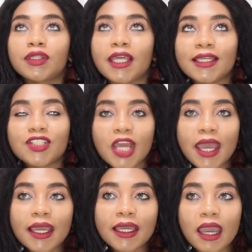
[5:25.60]
they
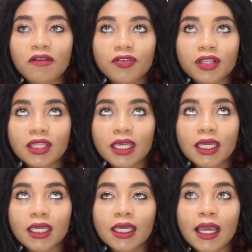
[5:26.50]
check
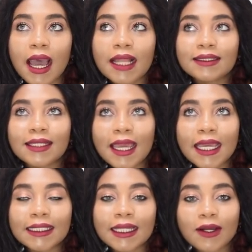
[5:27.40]
everything, and
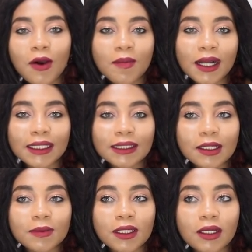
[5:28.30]
then they come back, they
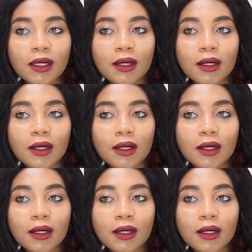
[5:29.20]
tell me,